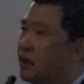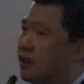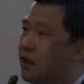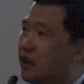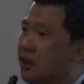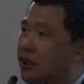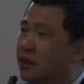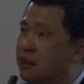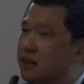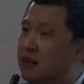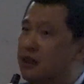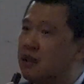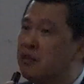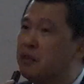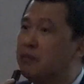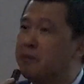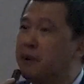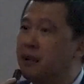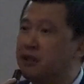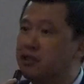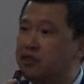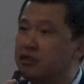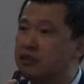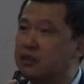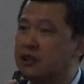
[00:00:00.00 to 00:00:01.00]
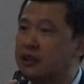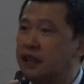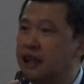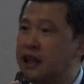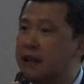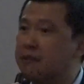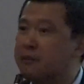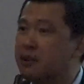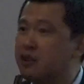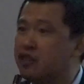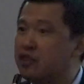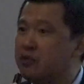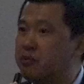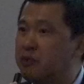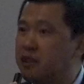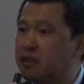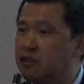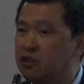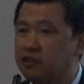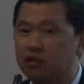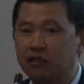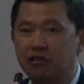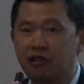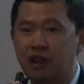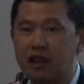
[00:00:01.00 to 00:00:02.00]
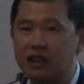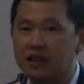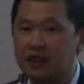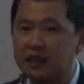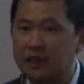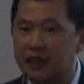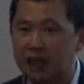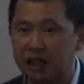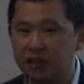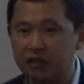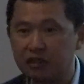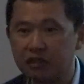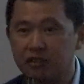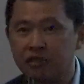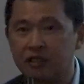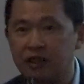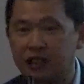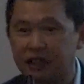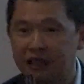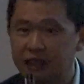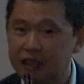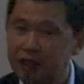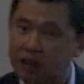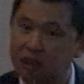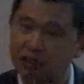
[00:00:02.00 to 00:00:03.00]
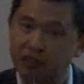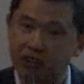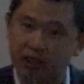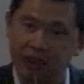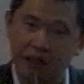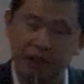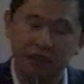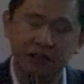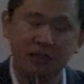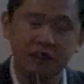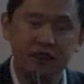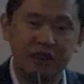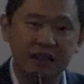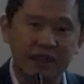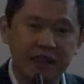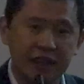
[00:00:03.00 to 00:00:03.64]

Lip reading: Bandula campus is built Australia's largest clinical scale